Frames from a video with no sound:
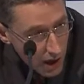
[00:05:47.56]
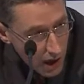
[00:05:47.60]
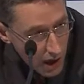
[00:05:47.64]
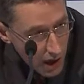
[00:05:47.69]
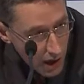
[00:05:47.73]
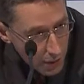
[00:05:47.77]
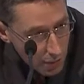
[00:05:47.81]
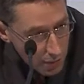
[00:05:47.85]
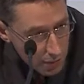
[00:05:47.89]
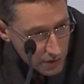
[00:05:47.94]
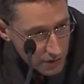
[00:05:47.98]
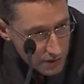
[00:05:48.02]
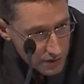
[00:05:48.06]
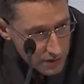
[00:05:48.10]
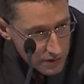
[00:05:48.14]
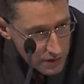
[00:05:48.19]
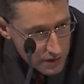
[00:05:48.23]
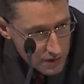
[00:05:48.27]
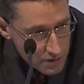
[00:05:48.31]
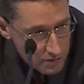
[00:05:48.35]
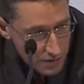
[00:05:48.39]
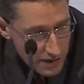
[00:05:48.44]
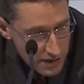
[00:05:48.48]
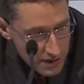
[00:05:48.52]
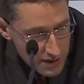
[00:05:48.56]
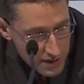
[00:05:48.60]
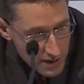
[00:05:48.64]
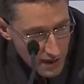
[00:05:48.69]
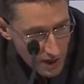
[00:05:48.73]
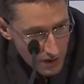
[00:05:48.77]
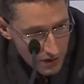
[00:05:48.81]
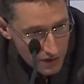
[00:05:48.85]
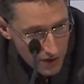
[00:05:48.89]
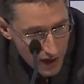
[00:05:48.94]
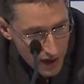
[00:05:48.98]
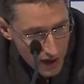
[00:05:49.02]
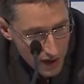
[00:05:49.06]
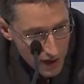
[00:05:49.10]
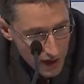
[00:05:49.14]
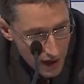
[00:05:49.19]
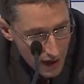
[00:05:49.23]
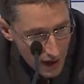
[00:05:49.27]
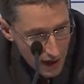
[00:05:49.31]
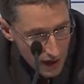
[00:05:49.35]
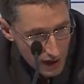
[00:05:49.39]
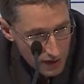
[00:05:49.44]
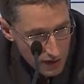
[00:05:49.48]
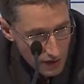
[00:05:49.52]
Because this pin down the
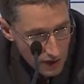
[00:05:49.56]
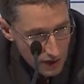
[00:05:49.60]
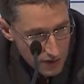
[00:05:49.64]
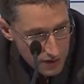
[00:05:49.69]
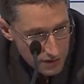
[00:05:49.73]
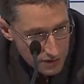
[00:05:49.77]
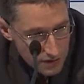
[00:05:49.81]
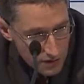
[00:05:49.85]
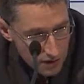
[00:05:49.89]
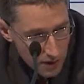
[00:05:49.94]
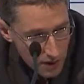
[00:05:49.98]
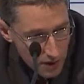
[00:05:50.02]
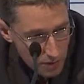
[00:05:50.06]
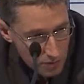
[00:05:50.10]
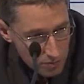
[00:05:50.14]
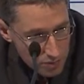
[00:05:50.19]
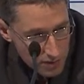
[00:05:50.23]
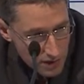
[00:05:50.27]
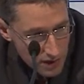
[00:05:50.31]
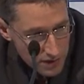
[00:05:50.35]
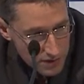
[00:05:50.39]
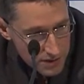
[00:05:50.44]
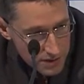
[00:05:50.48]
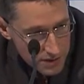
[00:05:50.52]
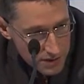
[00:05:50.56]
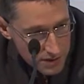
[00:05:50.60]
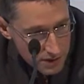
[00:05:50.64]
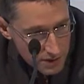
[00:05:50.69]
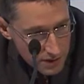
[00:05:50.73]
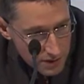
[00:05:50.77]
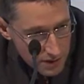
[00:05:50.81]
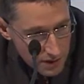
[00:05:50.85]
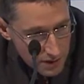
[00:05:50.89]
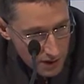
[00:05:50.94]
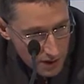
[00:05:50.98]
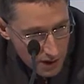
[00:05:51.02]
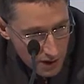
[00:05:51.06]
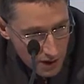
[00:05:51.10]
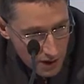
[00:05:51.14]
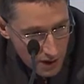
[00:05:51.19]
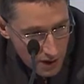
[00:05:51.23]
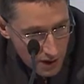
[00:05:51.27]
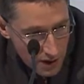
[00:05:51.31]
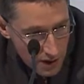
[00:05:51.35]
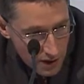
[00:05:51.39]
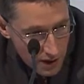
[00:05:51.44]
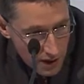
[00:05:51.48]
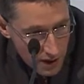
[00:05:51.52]
A line is very unpleasant,
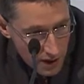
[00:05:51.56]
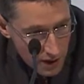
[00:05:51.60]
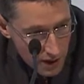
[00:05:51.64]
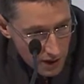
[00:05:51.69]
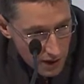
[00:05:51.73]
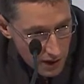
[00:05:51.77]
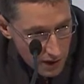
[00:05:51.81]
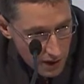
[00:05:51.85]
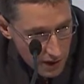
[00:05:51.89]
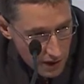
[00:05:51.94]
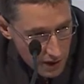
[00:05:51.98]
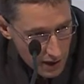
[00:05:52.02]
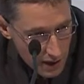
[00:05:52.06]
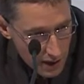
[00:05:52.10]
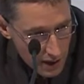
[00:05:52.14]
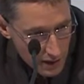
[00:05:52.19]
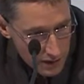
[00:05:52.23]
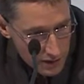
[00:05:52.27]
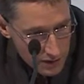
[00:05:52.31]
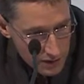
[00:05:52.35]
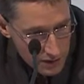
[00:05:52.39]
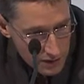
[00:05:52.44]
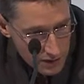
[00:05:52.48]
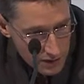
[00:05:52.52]
and